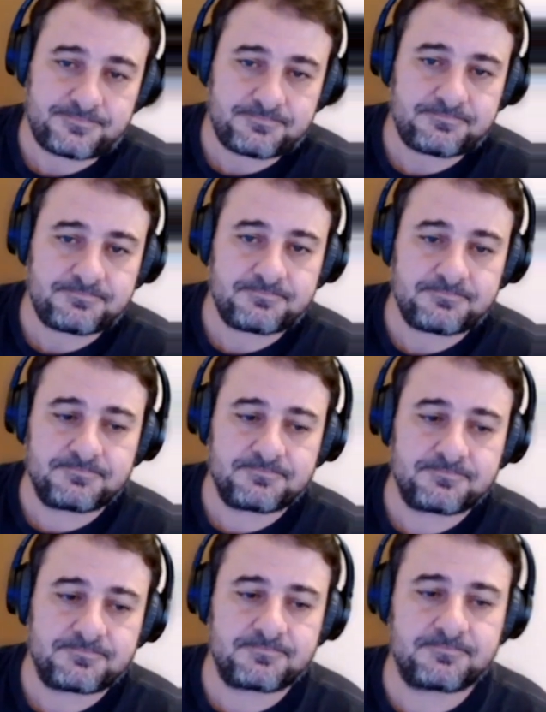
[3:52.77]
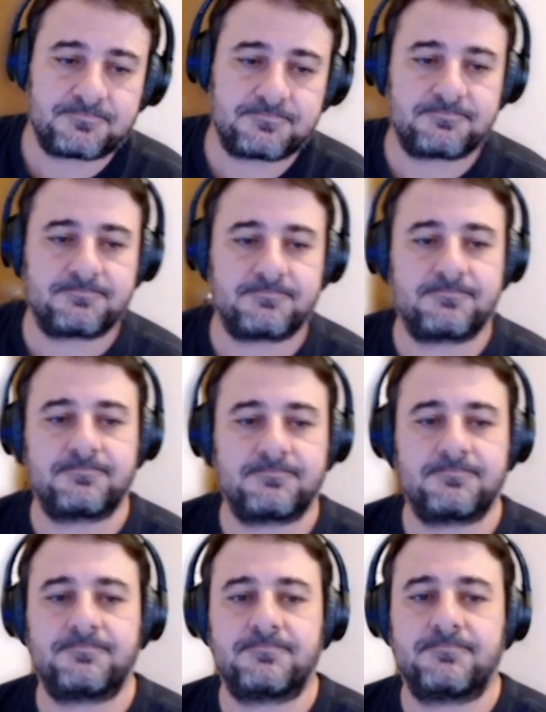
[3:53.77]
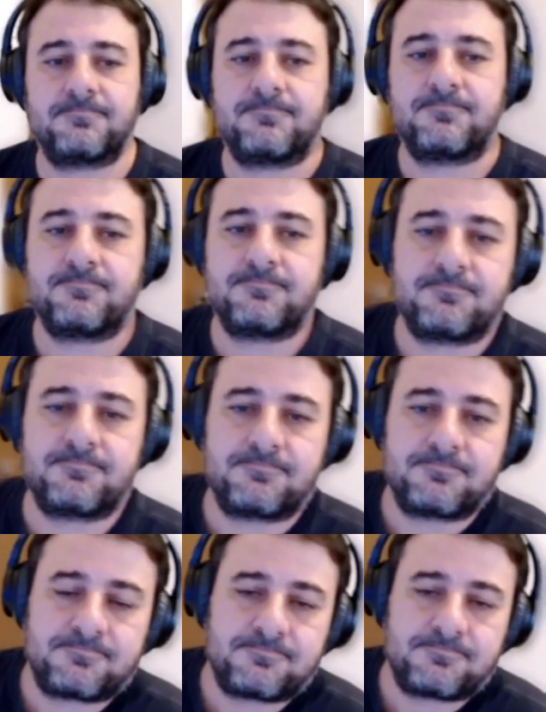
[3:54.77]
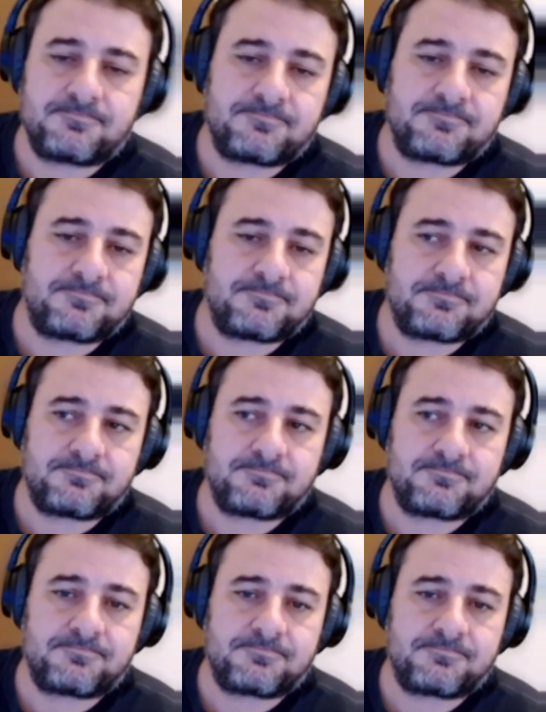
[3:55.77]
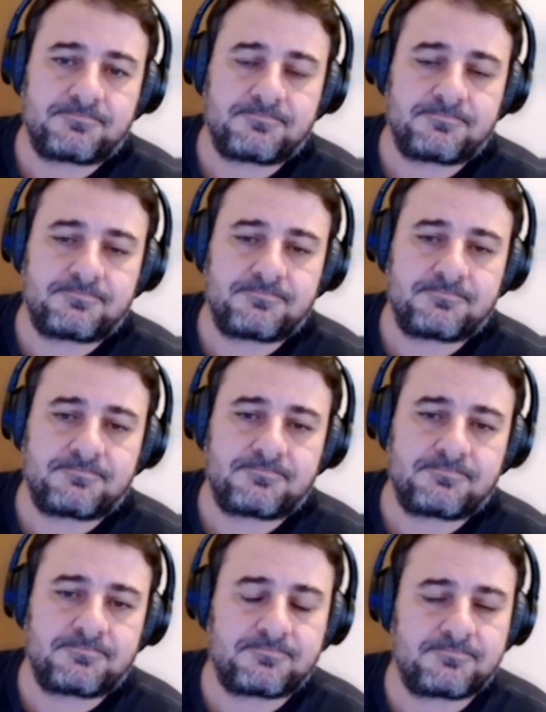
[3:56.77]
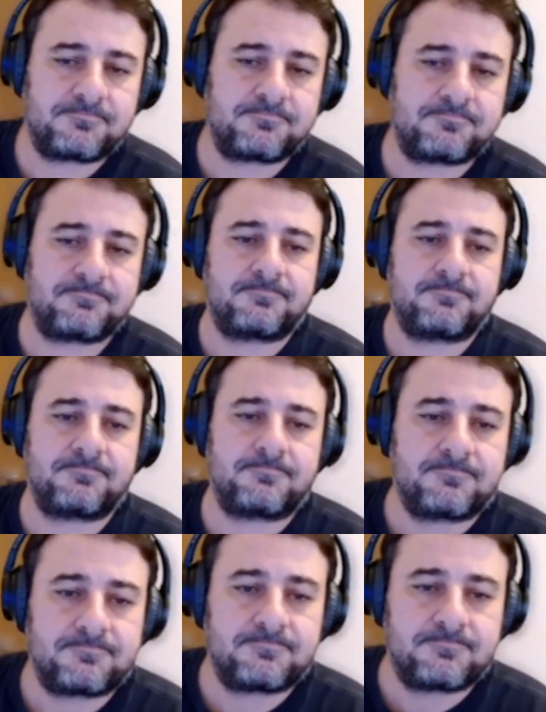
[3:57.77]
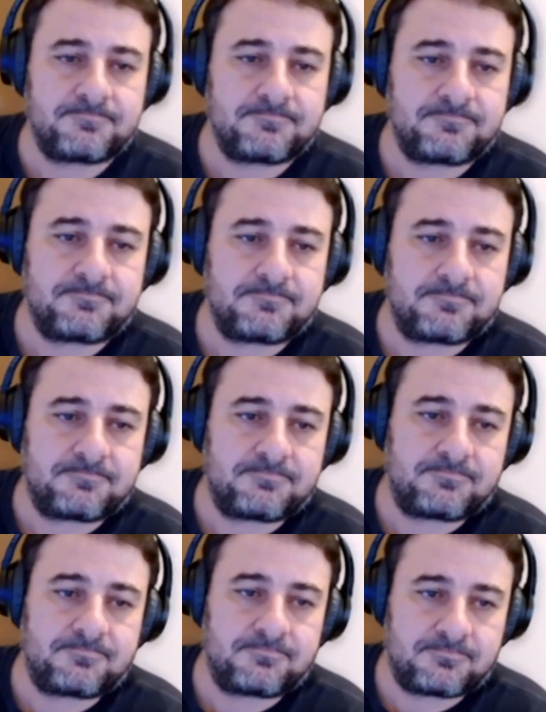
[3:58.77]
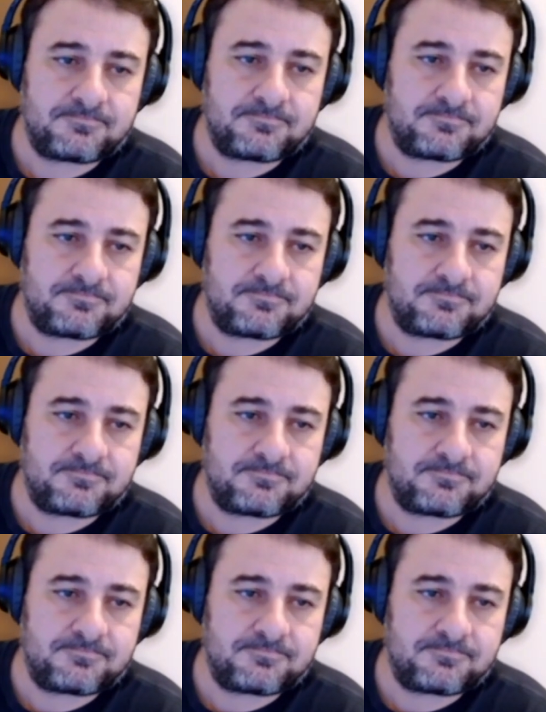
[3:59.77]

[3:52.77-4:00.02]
This person isn't speaking.